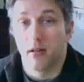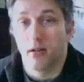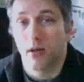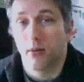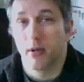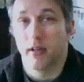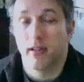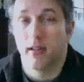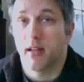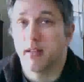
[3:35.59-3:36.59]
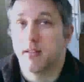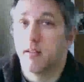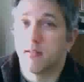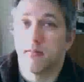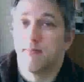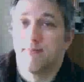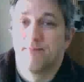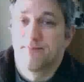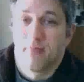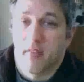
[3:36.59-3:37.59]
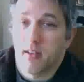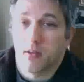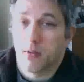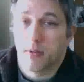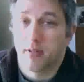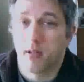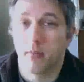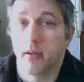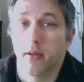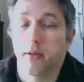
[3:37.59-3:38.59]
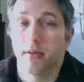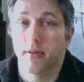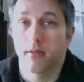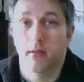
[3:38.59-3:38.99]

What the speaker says: I really did. I didn't think there was anybody else,